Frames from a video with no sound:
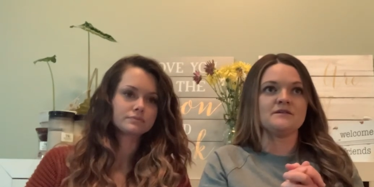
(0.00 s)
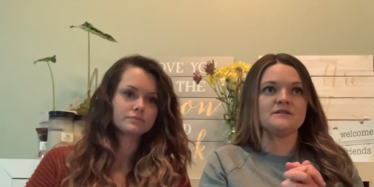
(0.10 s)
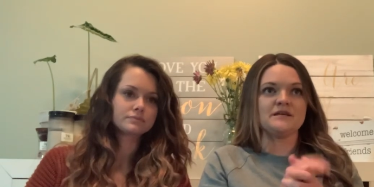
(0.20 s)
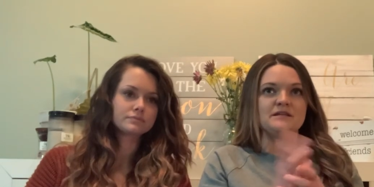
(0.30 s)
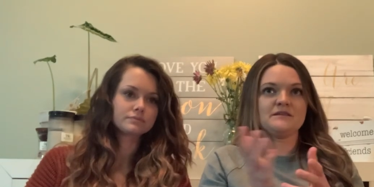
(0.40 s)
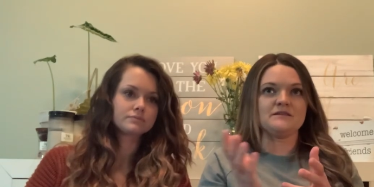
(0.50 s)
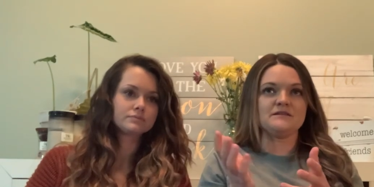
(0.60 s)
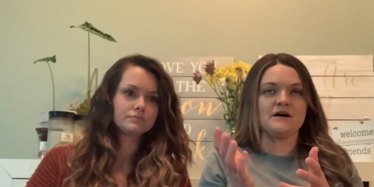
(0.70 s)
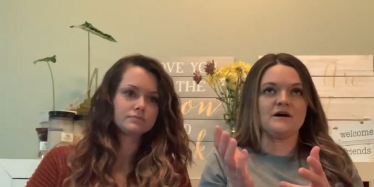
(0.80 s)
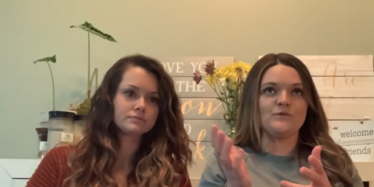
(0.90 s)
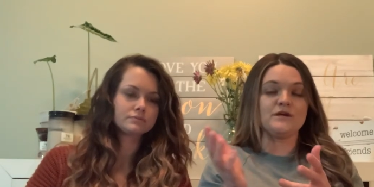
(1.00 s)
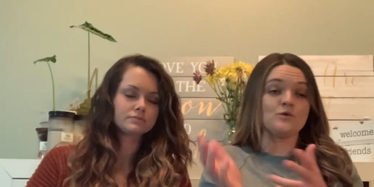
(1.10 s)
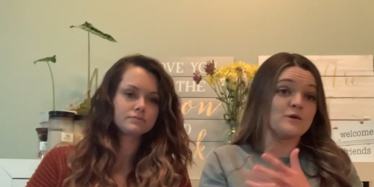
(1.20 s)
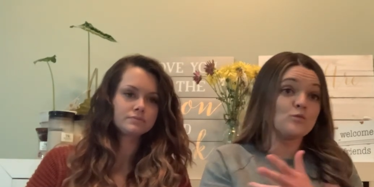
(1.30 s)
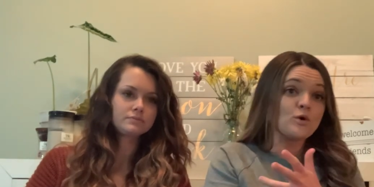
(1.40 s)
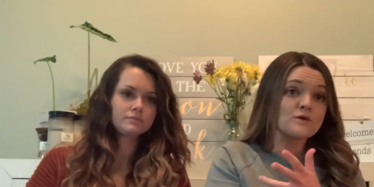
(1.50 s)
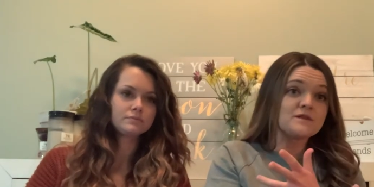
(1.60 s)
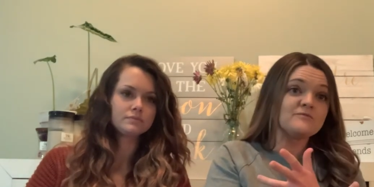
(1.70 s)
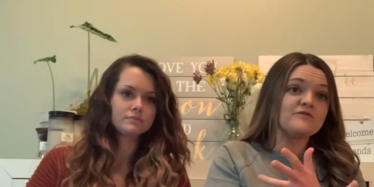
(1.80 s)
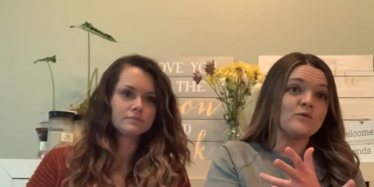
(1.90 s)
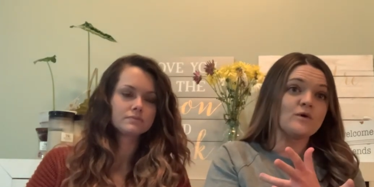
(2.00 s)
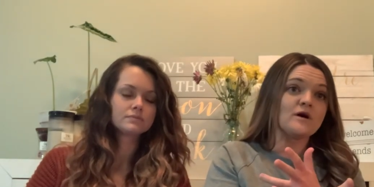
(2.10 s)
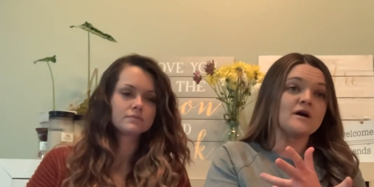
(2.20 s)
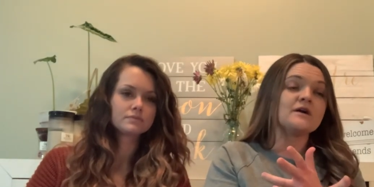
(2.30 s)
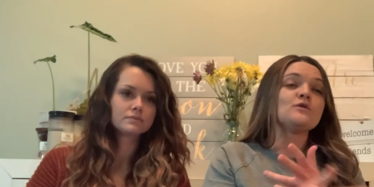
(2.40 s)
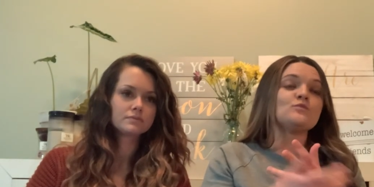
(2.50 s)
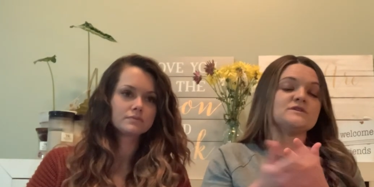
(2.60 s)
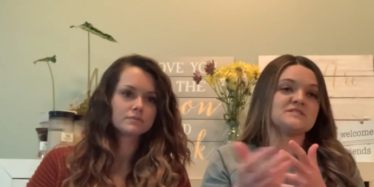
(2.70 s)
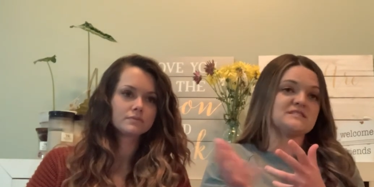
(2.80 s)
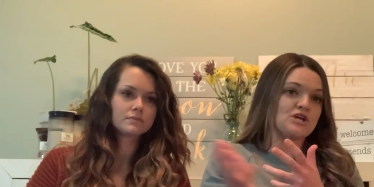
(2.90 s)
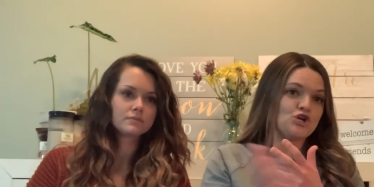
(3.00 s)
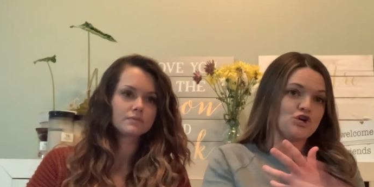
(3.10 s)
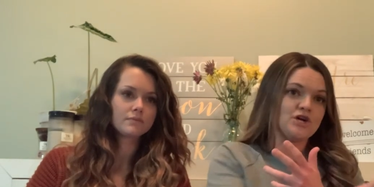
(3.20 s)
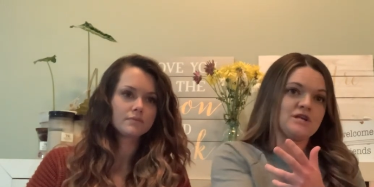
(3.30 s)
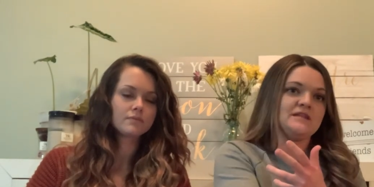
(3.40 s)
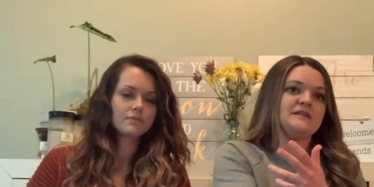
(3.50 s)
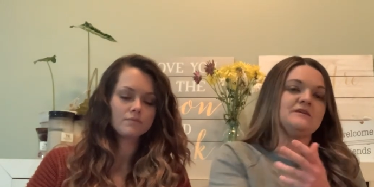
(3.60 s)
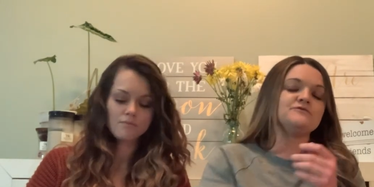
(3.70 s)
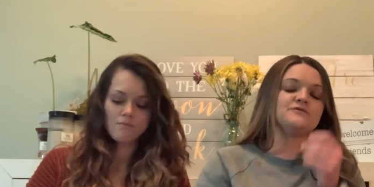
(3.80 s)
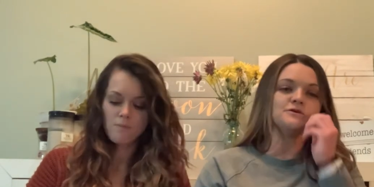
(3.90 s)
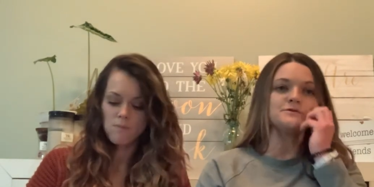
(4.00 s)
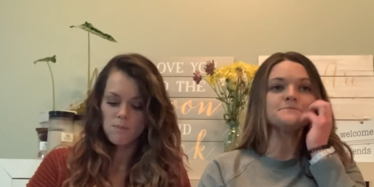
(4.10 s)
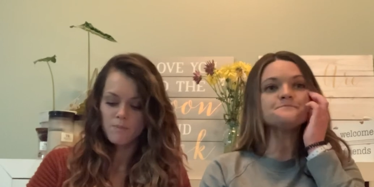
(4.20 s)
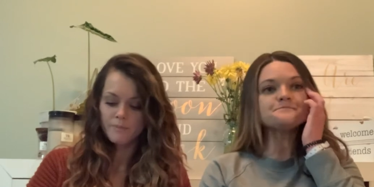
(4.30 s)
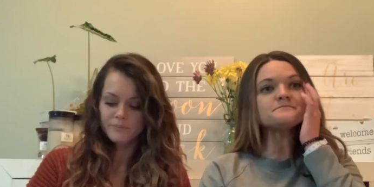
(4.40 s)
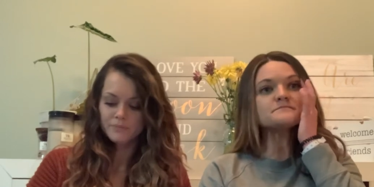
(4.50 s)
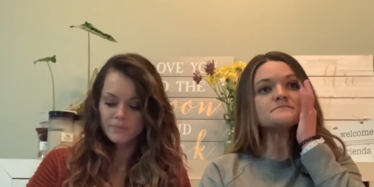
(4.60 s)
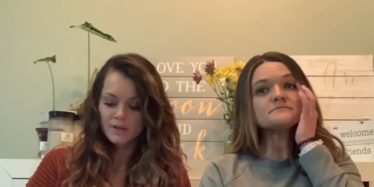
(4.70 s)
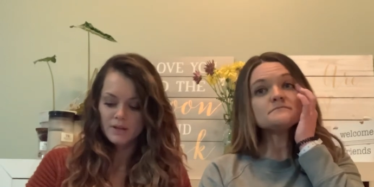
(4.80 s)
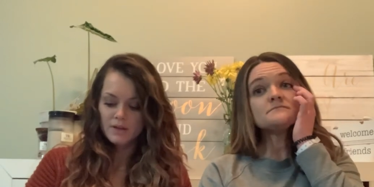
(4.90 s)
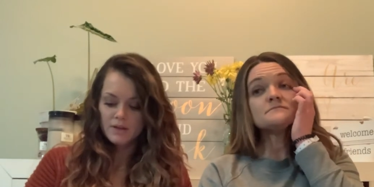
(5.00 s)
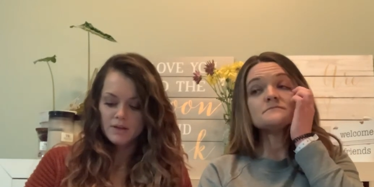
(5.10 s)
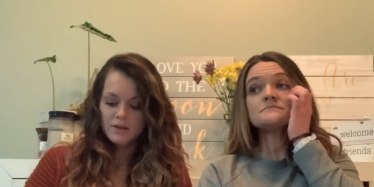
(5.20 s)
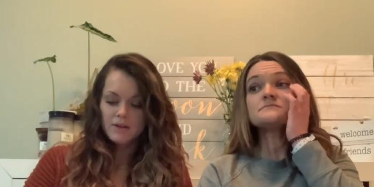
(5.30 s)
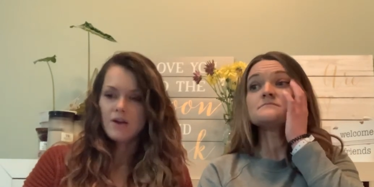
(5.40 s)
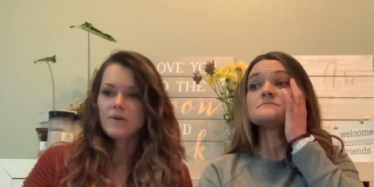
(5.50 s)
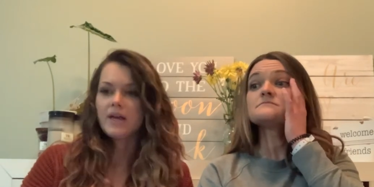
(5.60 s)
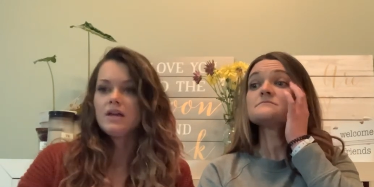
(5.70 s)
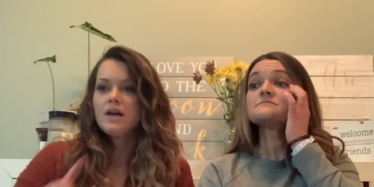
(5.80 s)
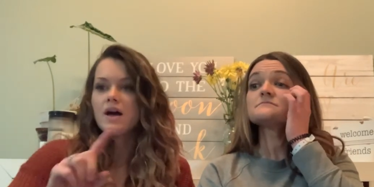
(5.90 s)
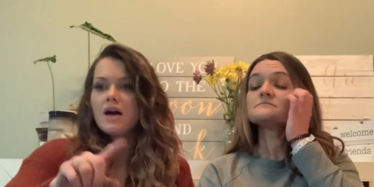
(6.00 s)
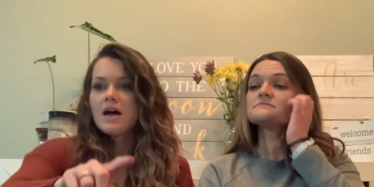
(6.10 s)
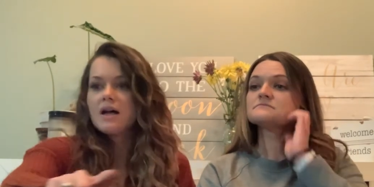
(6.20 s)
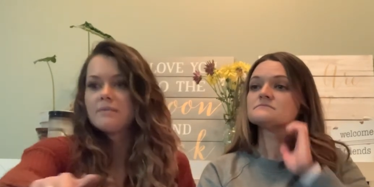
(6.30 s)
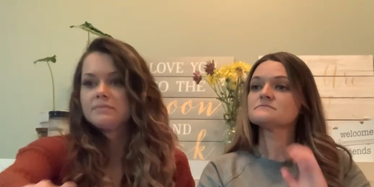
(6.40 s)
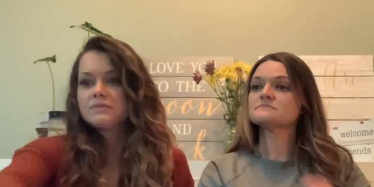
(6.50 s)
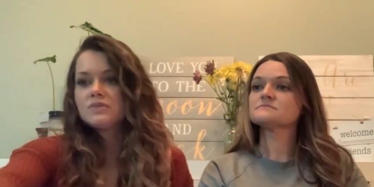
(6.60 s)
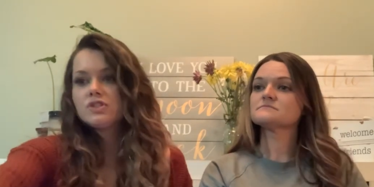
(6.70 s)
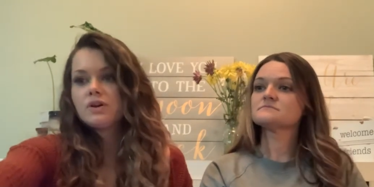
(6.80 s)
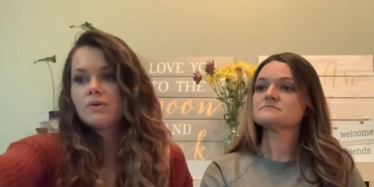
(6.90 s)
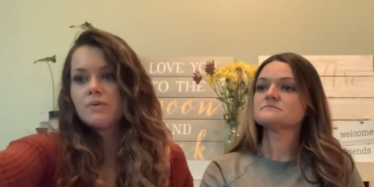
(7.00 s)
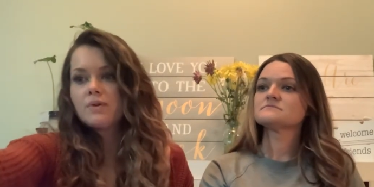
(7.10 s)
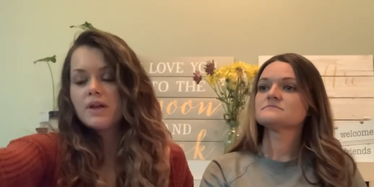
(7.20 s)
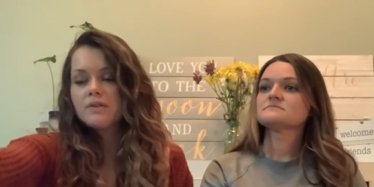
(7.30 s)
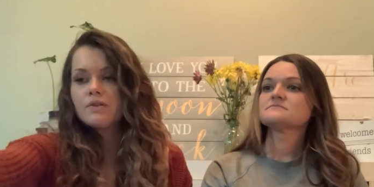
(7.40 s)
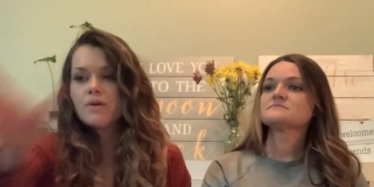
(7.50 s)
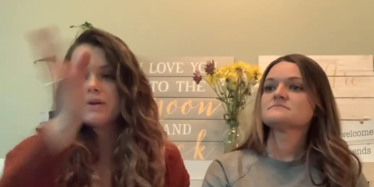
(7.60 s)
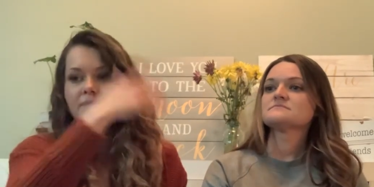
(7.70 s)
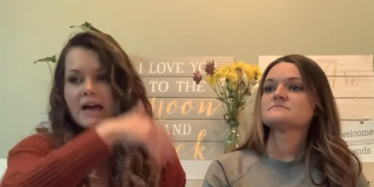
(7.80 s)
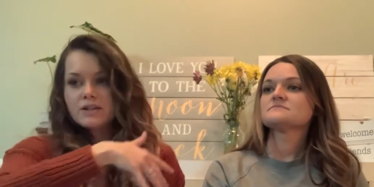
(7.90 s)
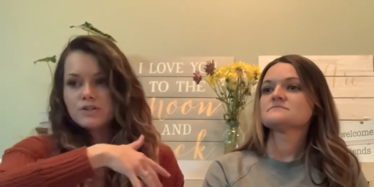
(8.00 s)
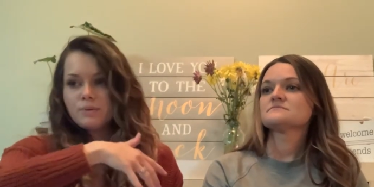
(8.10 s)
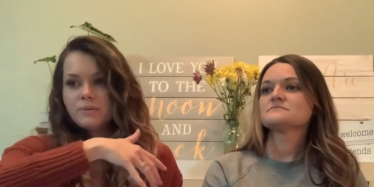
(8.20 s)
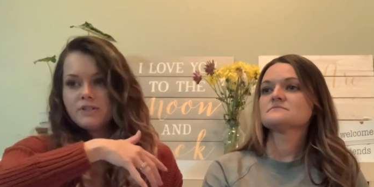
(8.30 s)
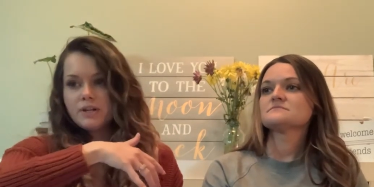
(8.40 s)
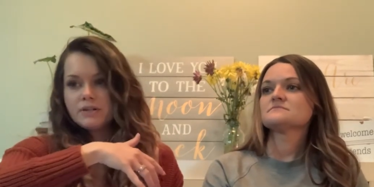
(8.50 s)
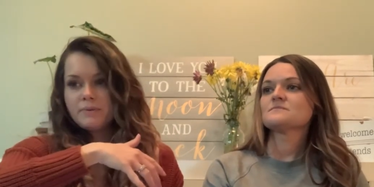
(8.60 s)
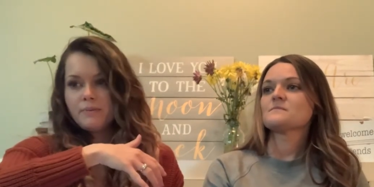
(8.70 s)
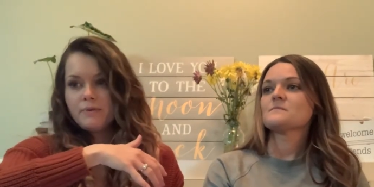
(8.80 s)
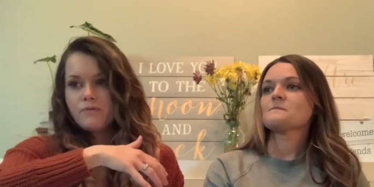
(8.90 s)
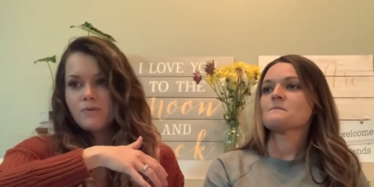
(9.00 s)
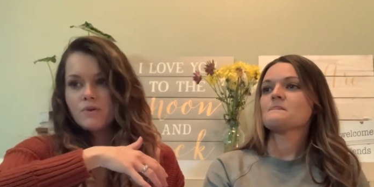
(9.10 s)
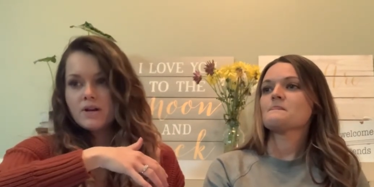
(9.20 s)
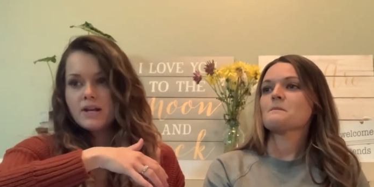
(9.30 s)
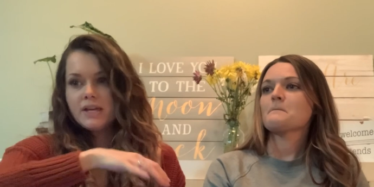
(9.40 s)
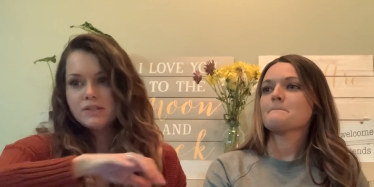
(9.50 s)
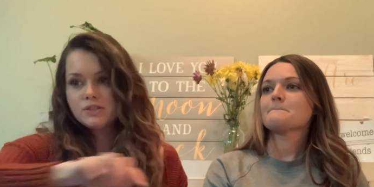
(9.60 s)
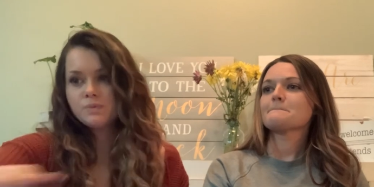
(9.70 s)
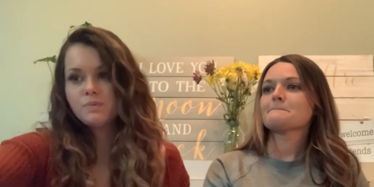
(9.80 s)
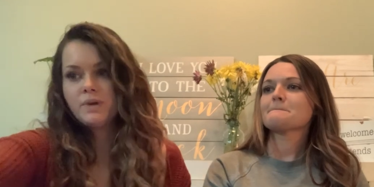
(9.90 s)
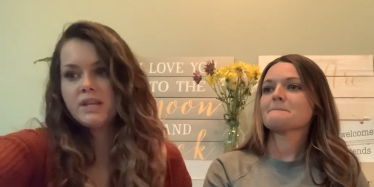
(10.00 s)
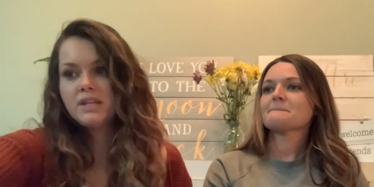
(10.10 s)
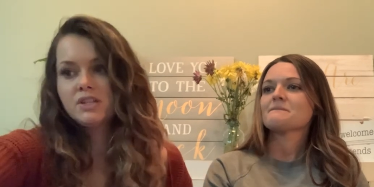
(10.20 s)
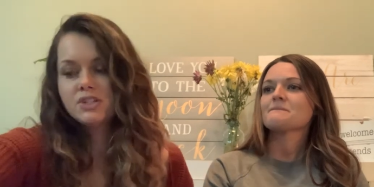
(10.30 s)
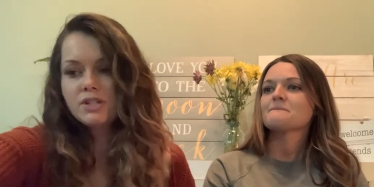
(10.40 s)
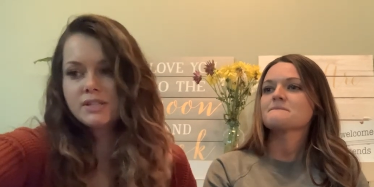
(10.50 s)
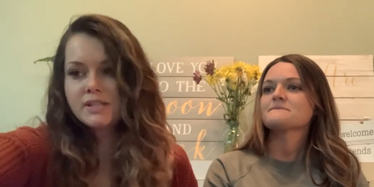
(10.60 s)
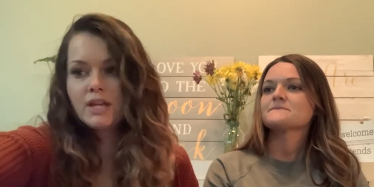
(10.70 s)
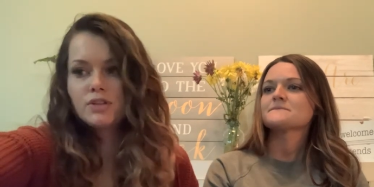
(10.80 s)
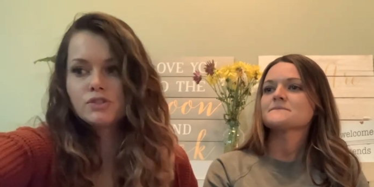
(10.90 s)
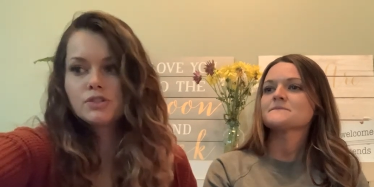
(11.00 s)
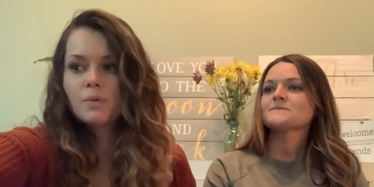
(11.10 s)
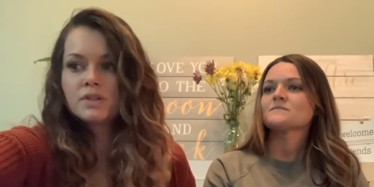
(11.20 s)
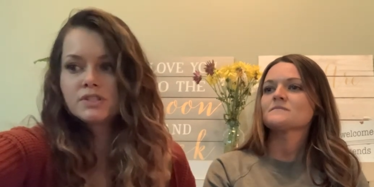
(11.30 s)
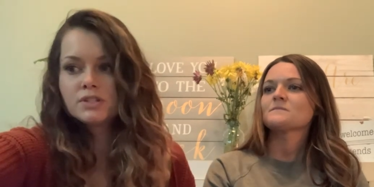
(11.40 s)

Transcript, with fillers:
Speaker 1: that uh, we can reward them for, we just say good and then food.
Speaker 2: Okay, um, so going back to what we talked about before, it's Whitney. She said, so once